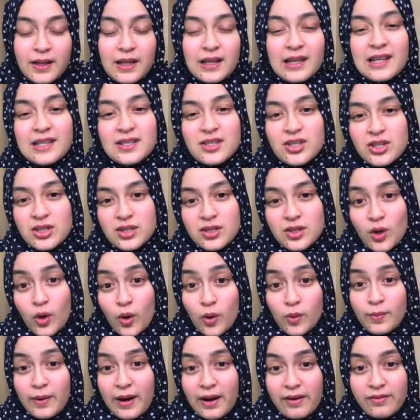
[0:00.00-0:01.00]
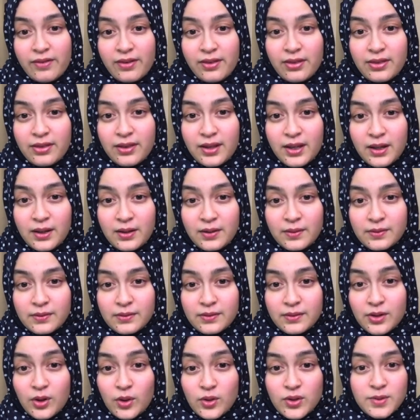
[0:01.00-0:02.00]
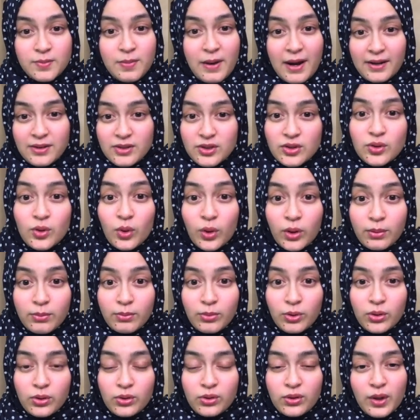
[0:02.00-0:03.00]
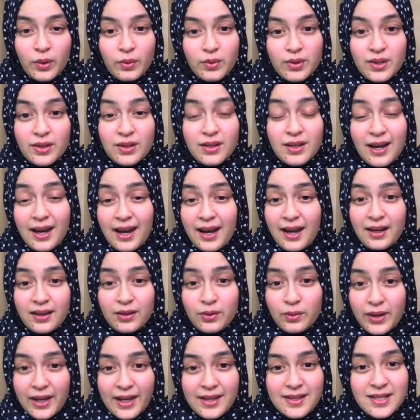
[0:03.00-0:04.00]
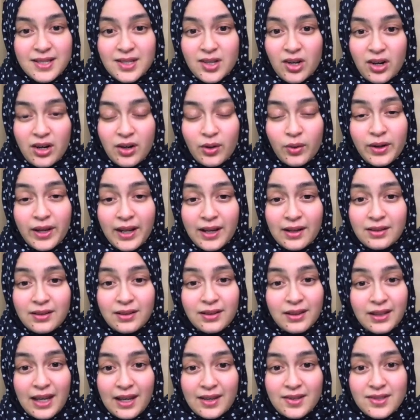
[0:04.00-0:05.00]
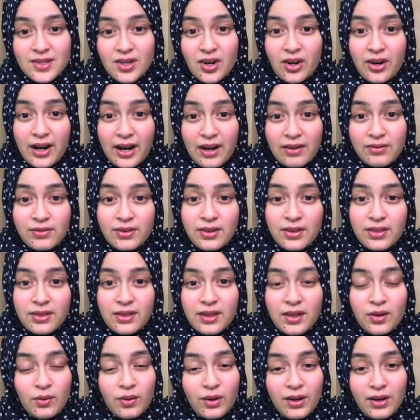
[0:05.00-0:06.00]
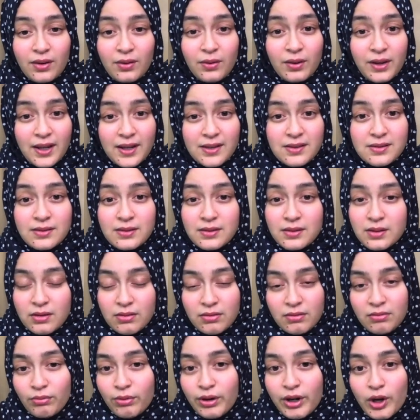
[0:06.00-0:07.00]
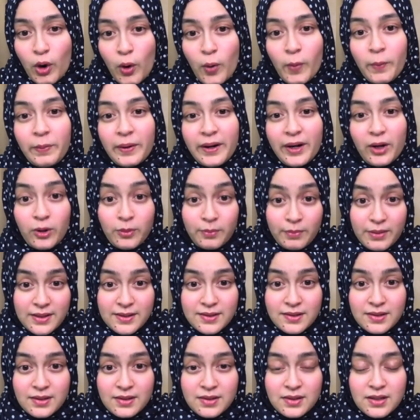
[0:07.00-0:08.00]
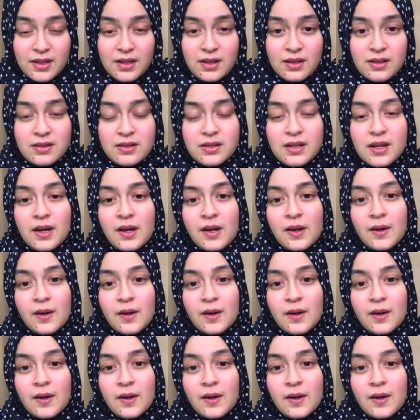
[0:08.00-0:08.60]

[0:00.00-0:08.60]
Let's just hope everything goes back to normal, and we can kickstart everything. We can reopen our businesses,